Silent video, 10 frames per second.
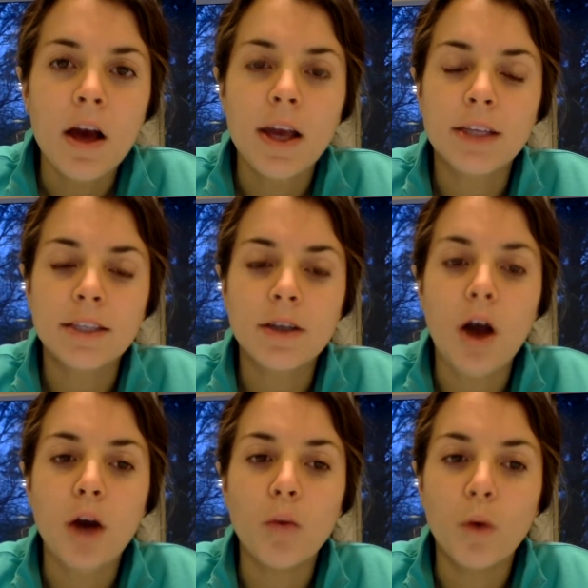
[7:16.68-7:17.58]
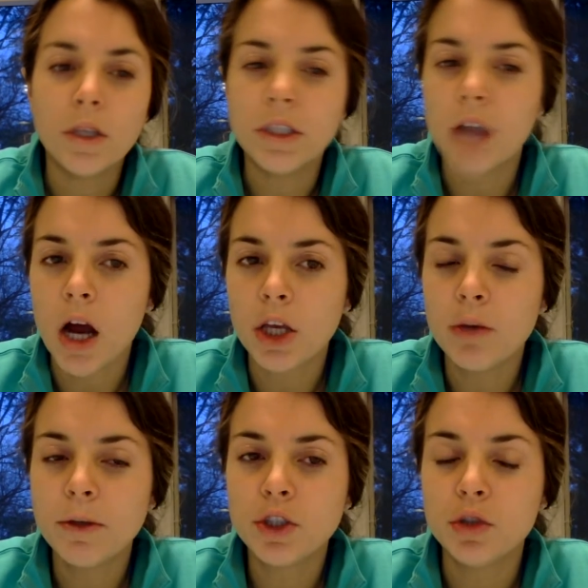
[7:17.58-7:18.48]
It's on one
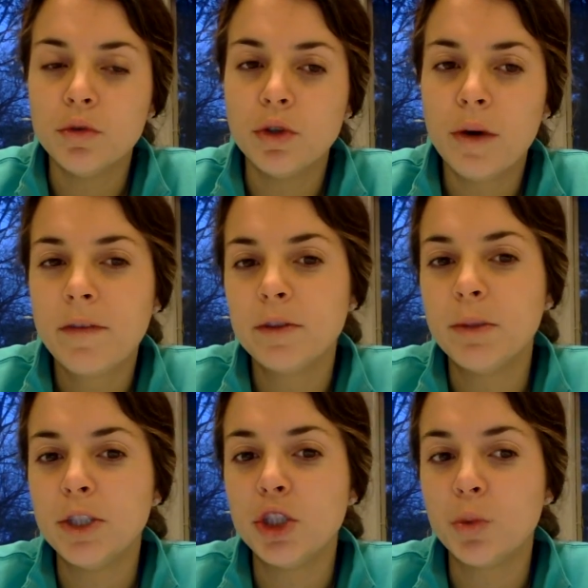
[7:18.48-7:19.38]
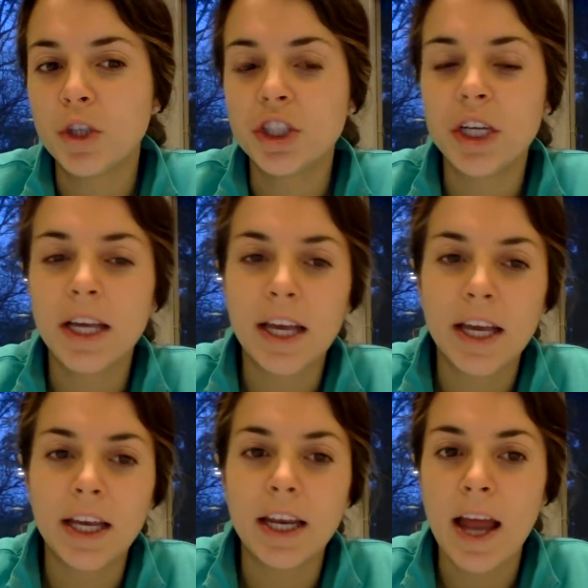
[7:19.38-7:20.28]
document, so you don't have to be switching
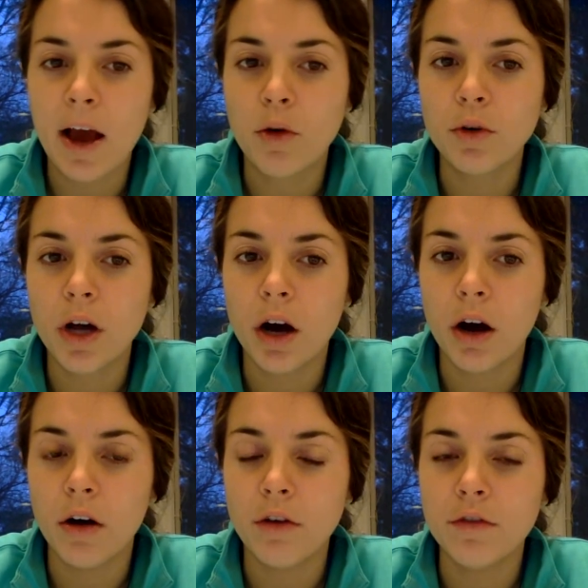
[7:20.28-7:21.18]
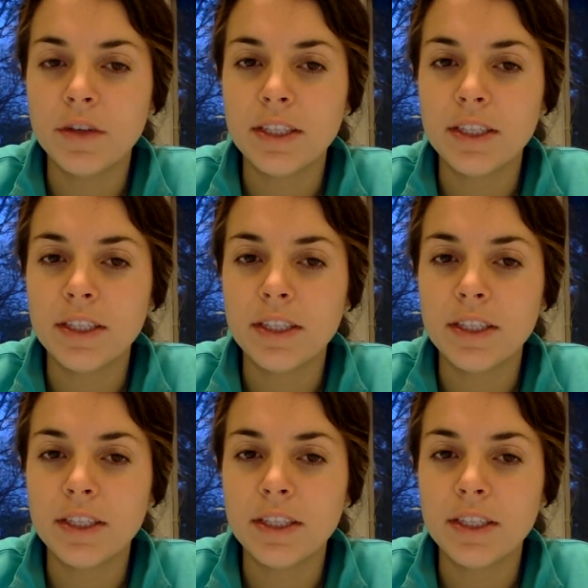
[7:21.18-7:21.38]
in and out of